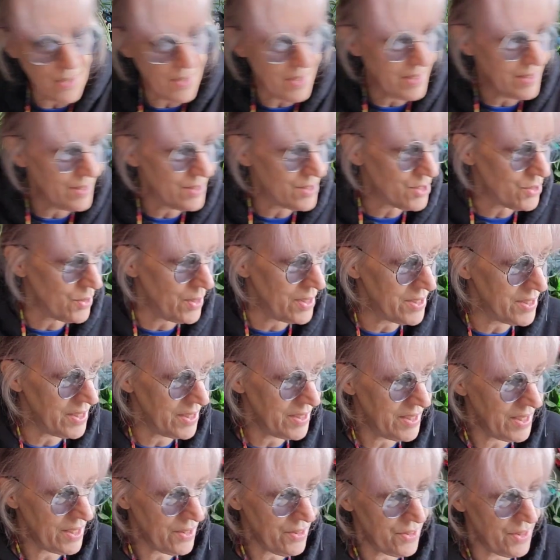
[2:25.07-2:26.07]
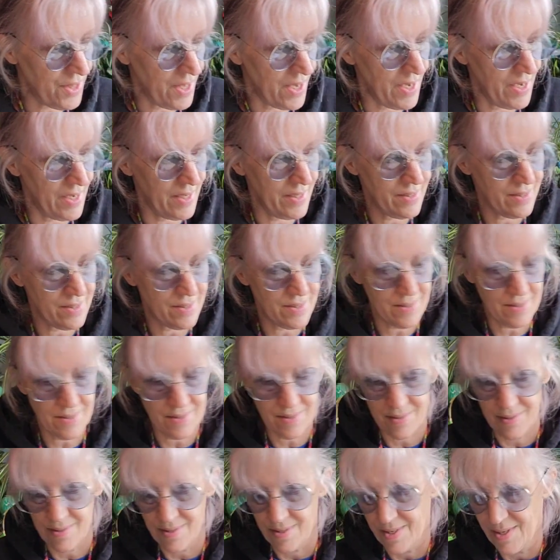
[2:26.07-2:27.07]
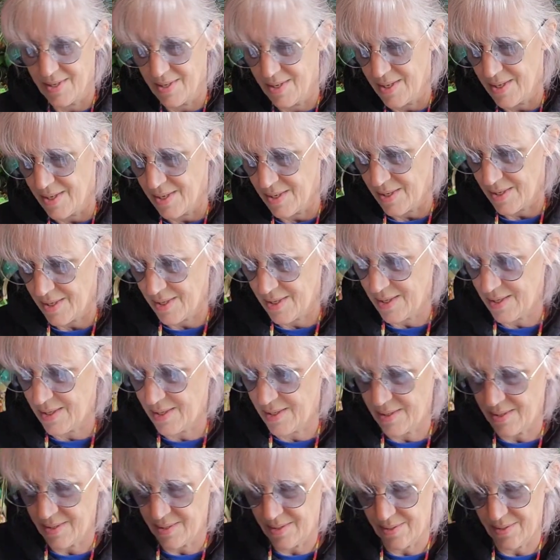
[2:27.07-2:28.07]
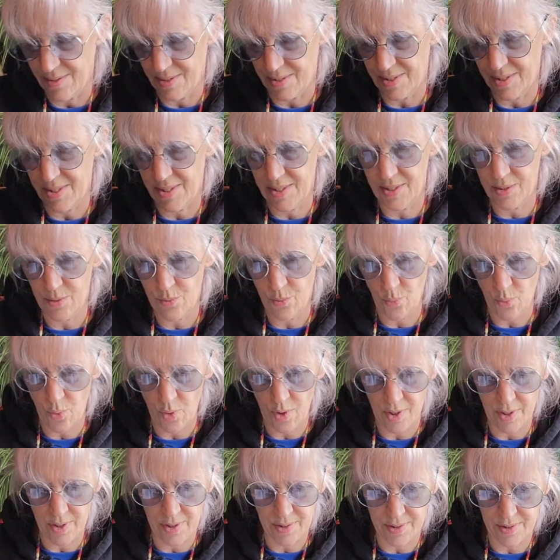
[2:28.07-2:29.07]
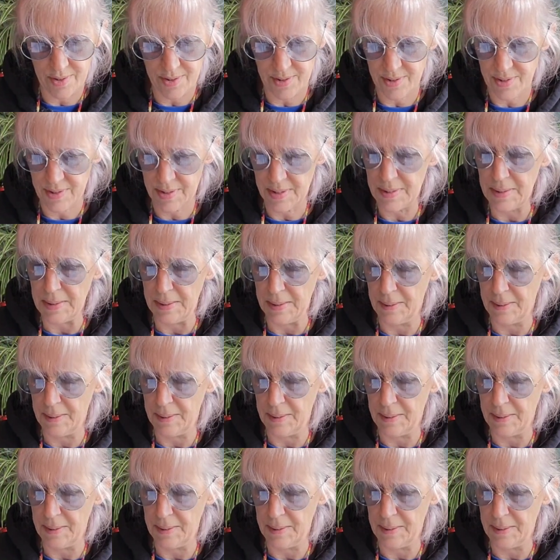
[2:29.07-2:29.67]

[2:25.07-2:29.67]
right, so I did get that. And the kit was...